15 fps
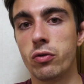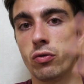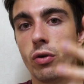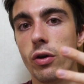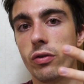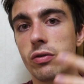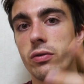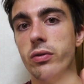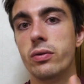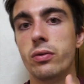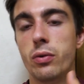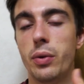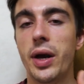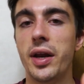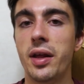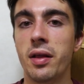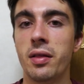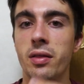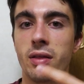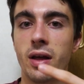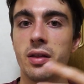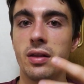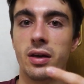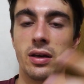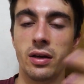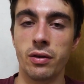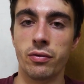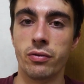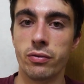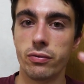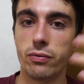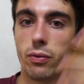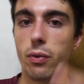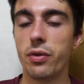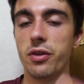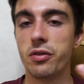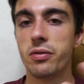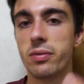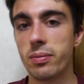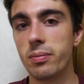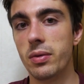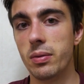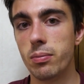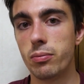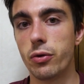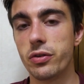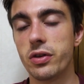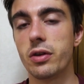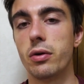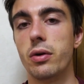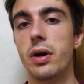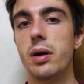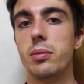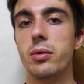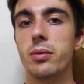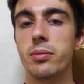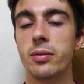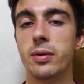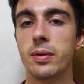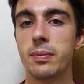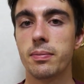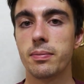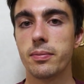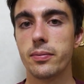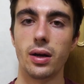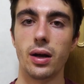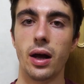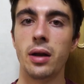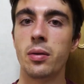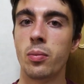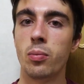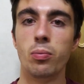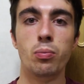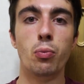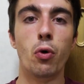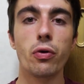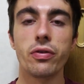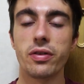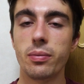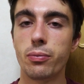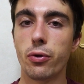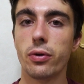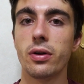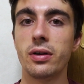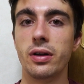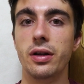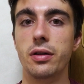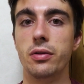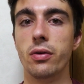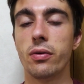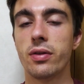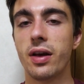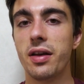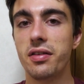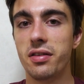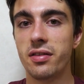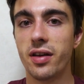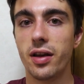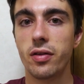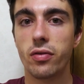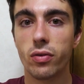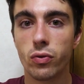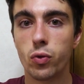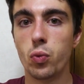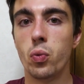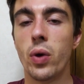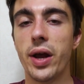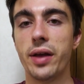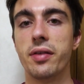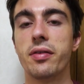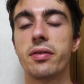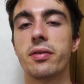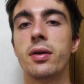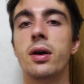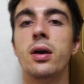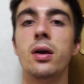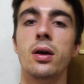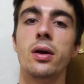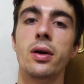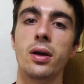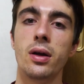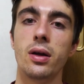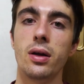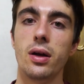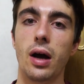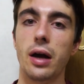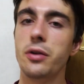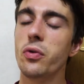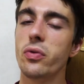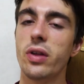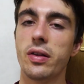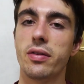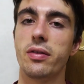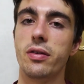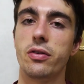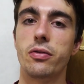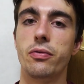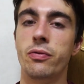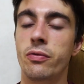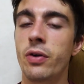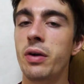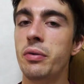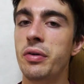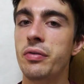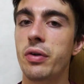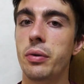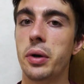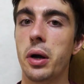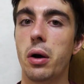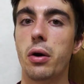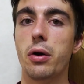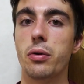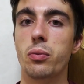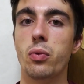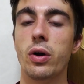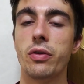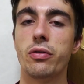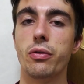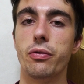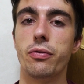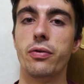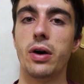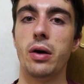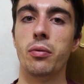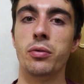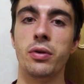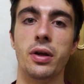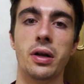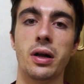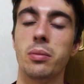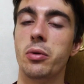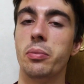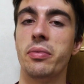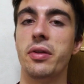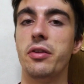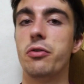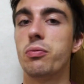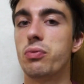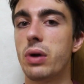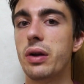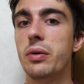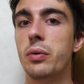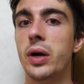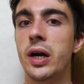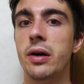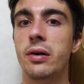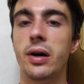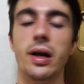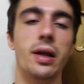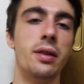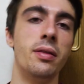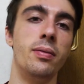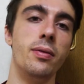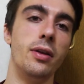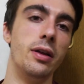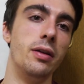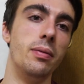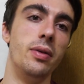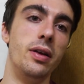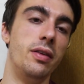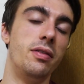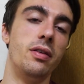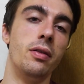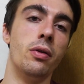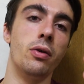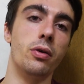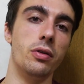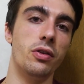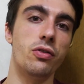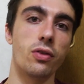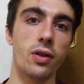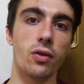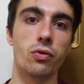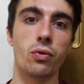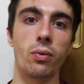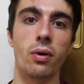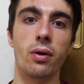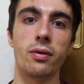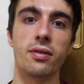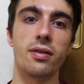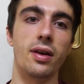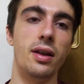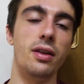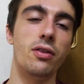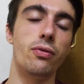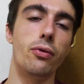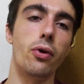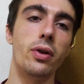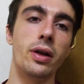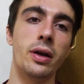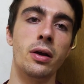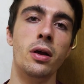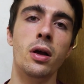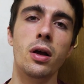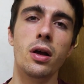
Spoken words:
trust the rating that they give for this particular album. And most importantly, don't hesitate to wait. I know that it's very, very hard once you've found an album that is pretty rare and it is in the condition that you want and it's falling